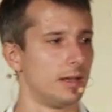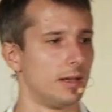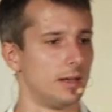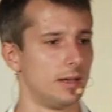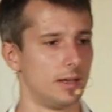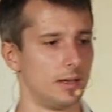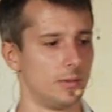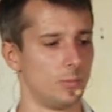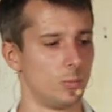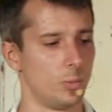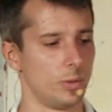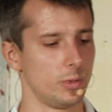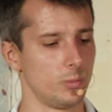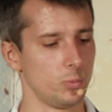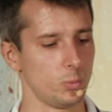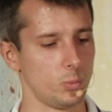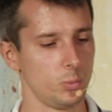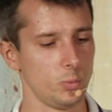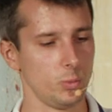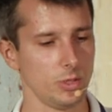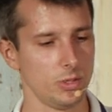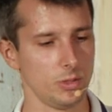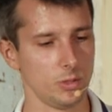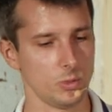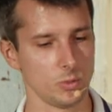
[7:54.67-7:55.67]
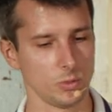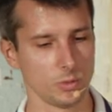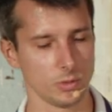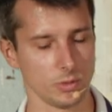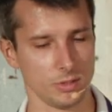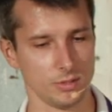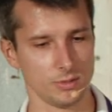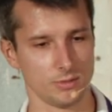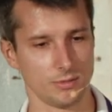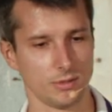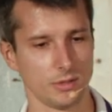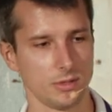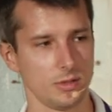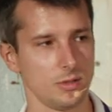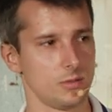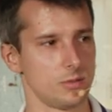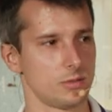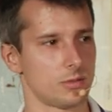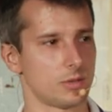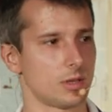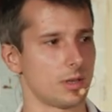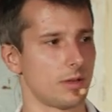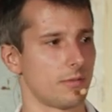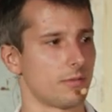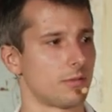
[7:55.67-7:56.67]
Uh, when you
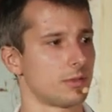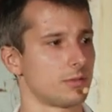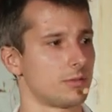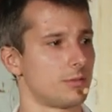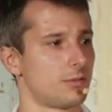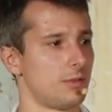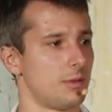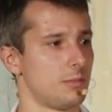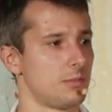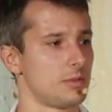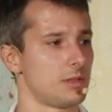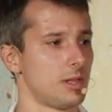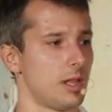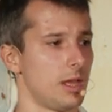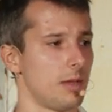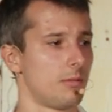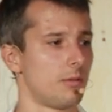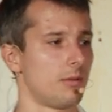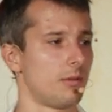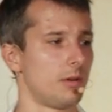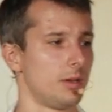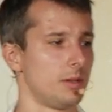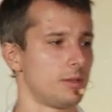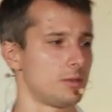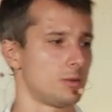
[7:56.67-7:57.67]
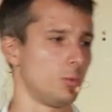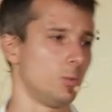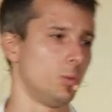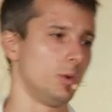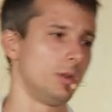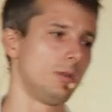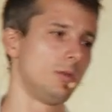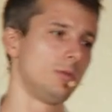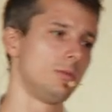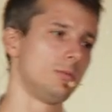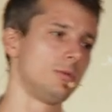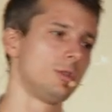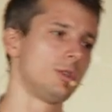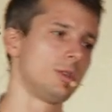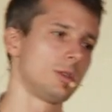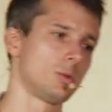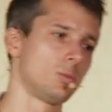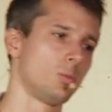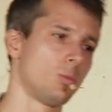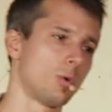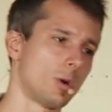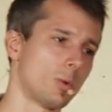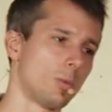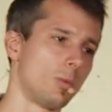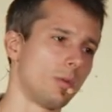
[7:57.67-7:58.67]
introduce Kafka Streams library, so when you
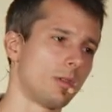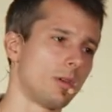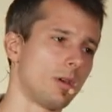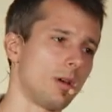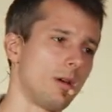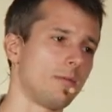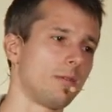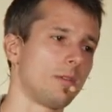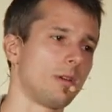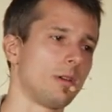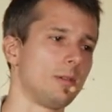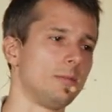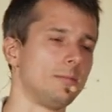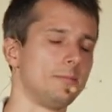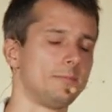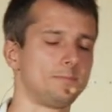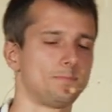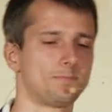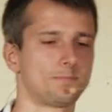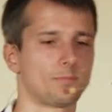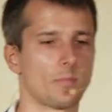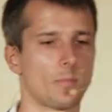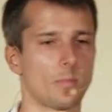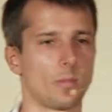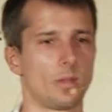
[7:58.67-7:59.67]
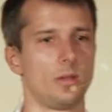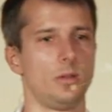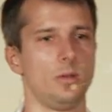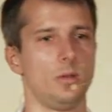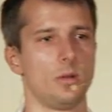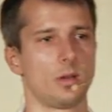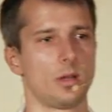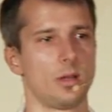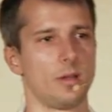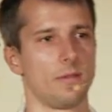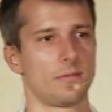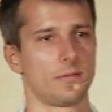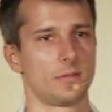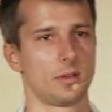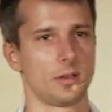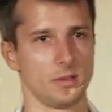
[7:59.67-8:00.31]
just work with Kafka, you have